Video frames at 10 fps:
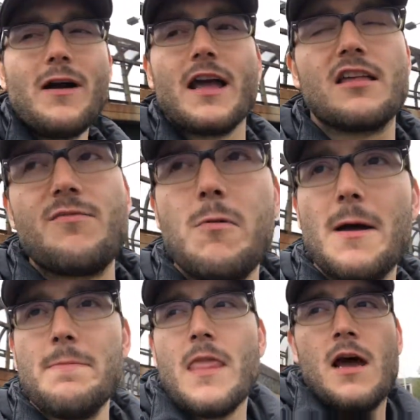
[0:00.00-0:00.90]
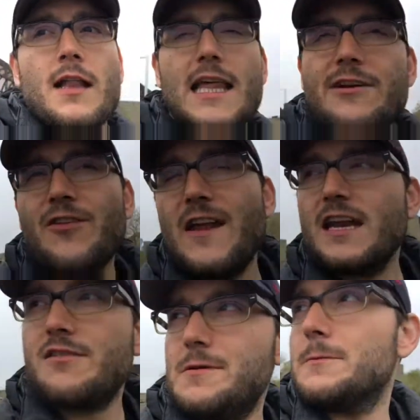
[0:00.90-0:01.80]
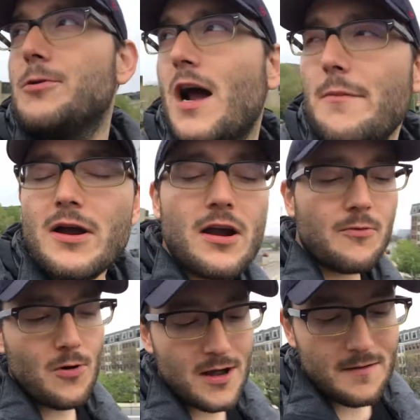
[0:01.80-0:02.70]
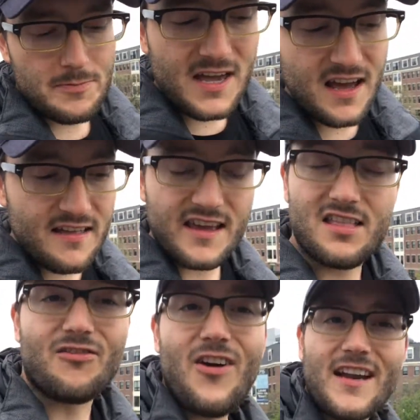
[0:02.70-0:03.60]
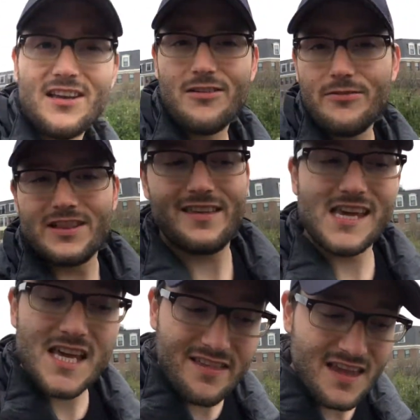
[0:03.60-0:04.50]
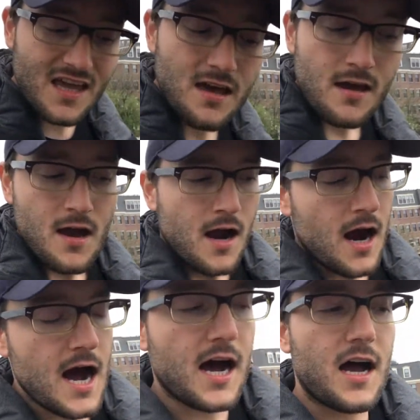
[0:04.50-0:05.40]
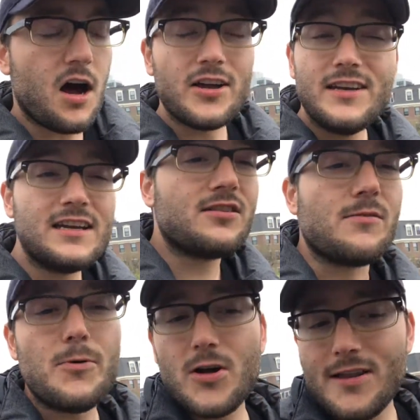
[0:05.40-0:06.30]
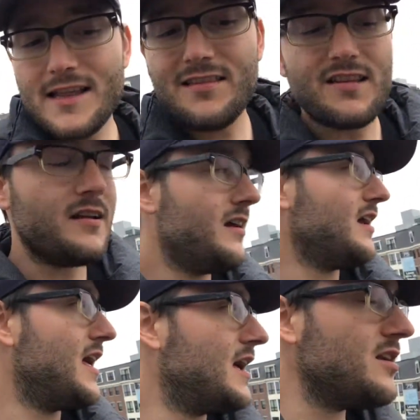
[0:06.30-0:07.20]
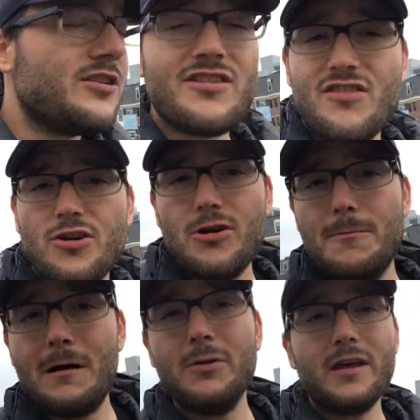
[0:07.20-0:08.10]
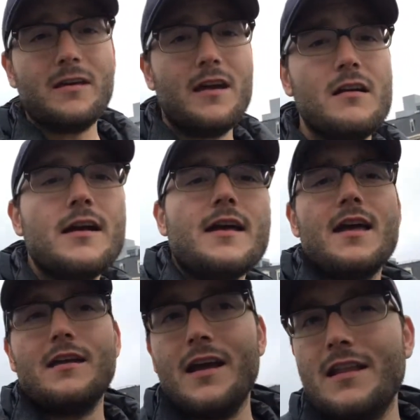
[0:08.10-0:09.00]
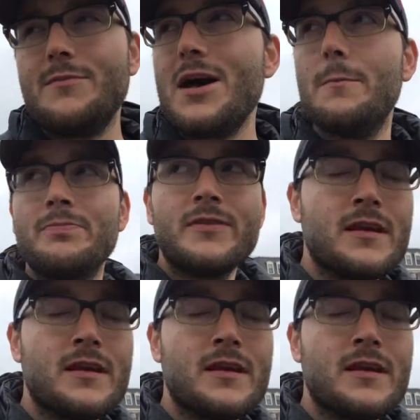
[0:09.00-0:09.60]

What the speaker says: ways. But leafleting has been a primary one because it's effective, it's easy. All you need are the booklets, and you can just go to a public area and hand them out.